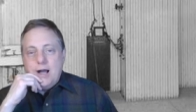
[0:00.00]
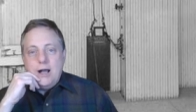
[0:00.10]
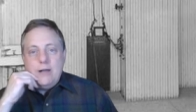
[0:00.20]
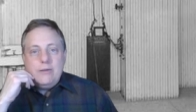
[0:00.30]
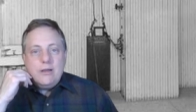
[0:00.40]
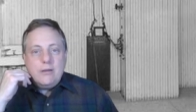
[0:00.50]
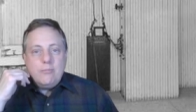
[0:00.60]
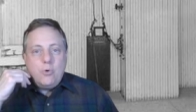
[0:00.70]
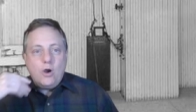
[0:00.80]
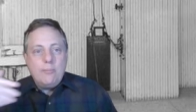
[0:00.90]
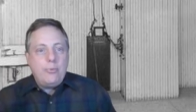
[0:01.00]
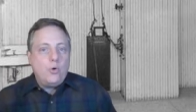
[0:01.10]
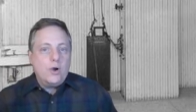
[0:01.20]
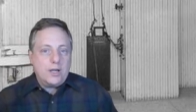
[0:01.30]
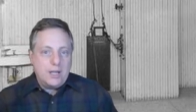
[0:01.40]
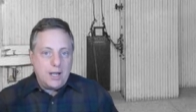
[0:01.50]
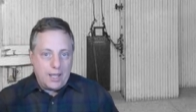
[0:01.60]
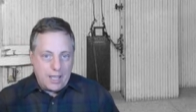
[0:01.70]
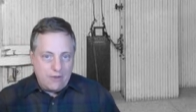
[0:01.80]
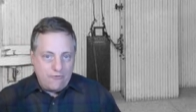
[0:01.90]
Uh, more
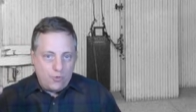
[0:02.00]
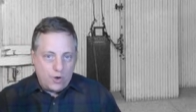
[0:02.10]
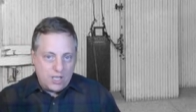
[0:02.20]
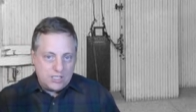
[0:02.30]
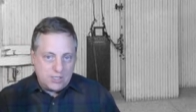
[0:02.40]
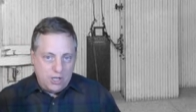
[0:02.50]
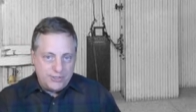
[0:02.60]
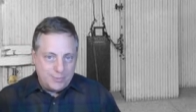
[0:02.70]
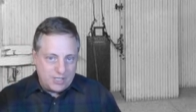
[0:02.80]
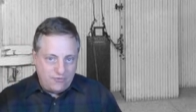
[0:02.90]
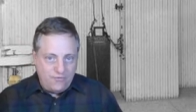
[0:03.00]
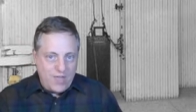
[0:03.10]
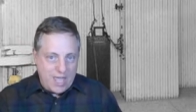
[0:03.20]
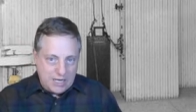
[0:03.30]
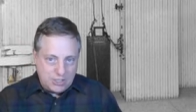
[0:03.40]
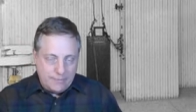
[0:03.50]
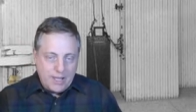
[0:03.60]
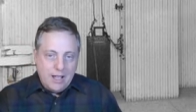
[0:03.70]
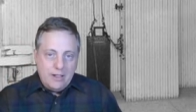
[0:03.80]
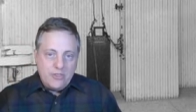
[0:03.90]
importantly, for his ultimate fate,
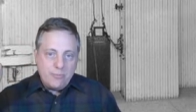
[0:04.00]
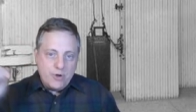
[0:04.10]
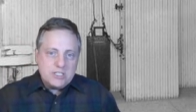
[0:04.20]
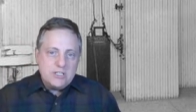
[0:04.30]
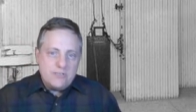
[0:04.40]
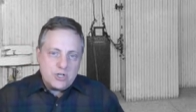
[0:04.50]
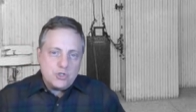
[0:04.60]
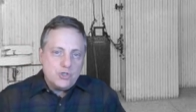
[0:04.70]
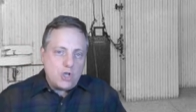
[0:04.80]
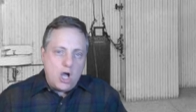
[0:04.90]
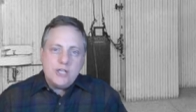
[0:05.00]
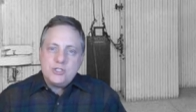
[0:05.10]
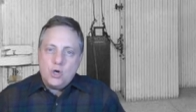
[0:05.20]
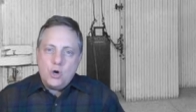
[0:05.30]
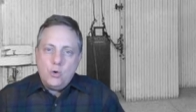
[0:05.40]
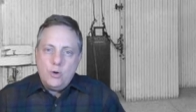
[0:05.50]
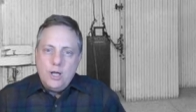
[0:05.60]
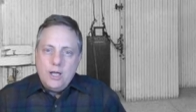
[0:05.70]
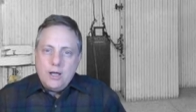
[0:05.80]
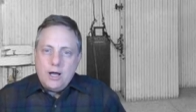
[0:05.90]
the prison officials also
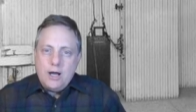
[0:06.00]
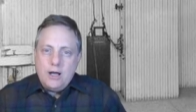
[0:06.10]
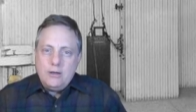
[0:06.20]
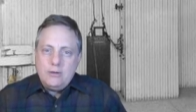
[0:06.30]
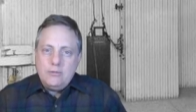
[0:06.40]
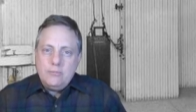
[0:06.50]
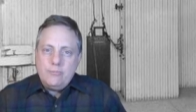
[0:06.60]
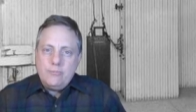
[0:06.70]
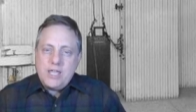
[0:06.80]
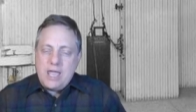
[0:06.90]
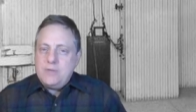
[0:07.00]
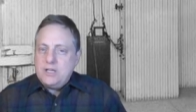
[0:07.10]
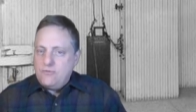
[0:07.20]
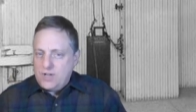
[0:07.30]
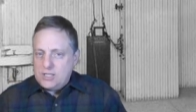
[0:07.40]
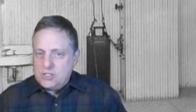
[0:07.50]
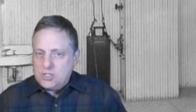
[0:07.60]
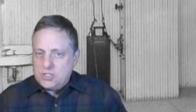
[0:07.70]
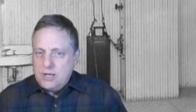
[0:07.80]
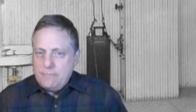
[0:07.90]
Uh, became
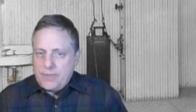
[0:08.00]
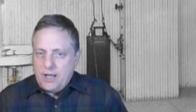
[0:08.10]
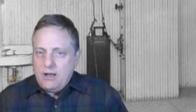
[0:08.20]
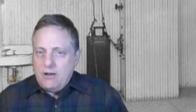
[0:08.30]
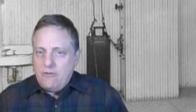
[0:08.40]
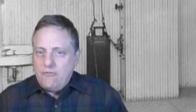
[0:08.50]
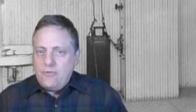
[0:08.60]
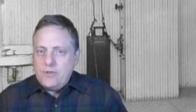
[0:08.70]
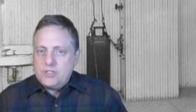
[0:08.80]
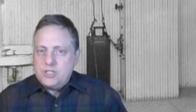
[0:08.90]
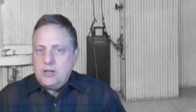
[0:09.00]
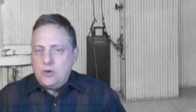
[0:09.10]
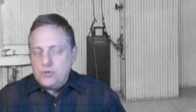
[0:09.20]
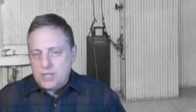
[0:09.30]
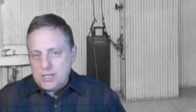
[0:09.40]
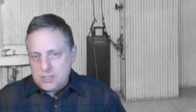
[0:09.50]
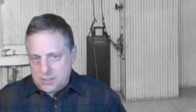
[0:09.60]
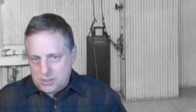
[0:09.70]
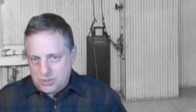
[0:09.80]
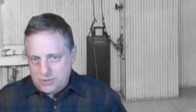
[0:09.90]
convinced of Stielow's
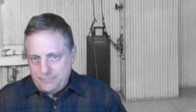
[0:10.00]
innocence.